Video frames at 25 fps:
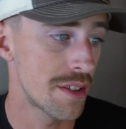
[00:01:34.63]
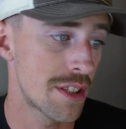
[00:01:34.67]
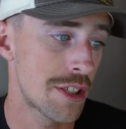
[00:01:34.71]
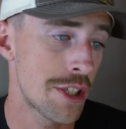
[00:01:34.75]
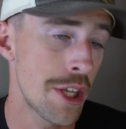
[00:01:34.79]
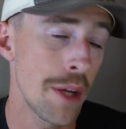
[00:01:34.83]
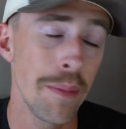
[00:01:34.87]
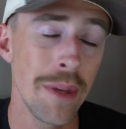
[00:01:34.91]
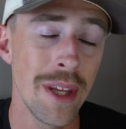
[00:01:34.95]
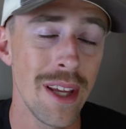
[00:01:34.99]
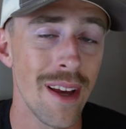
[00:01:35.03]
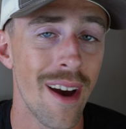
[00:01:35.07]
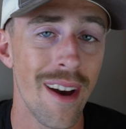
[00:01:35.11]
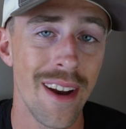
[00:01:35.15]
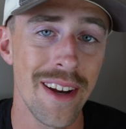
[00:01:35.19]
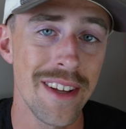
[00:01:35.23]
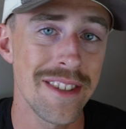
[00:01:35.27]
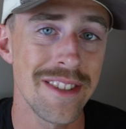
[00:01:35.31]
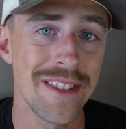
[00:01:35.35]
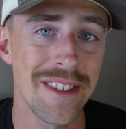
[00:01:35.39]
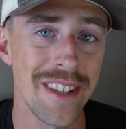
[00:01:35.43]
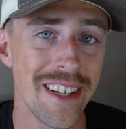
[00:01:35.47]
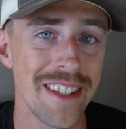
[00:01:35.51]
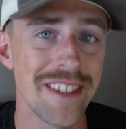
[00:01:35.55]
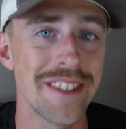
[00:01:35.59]
to be
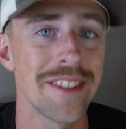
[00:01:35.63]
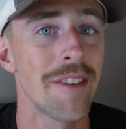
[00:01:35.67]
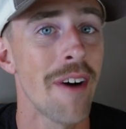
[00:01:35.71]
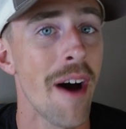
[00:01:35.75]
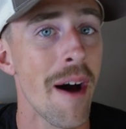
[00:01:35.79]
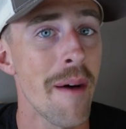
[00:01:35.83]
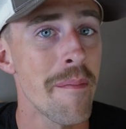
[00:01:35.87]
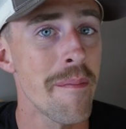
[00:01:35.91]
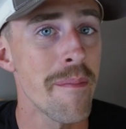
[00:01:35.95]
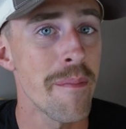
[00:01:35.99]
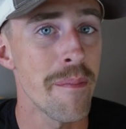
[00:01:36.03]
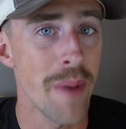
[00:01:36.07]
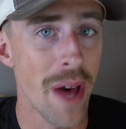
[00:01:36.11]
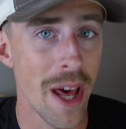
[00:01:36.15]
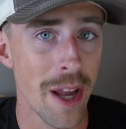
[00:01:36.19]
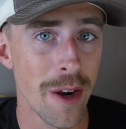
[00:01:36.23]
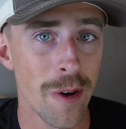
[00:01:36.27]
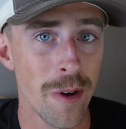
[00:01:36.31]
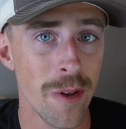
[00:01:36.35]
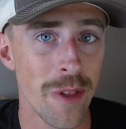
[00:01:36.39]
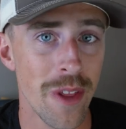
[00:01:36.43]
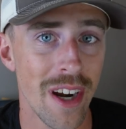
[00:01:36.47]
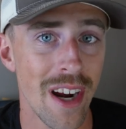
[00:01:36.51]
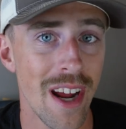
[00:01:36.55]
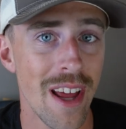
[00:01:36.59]
honest, it's a lot
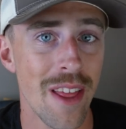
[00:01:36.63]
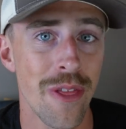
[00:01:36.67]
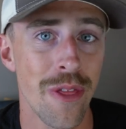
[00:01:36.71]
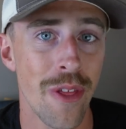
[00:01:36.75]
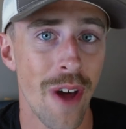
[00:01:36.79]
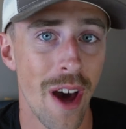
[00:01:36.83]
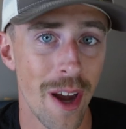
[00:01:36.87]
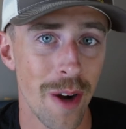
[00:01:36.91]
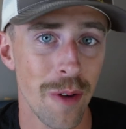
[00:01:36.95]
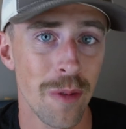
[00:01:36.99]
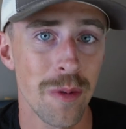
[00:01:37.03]
better than I thought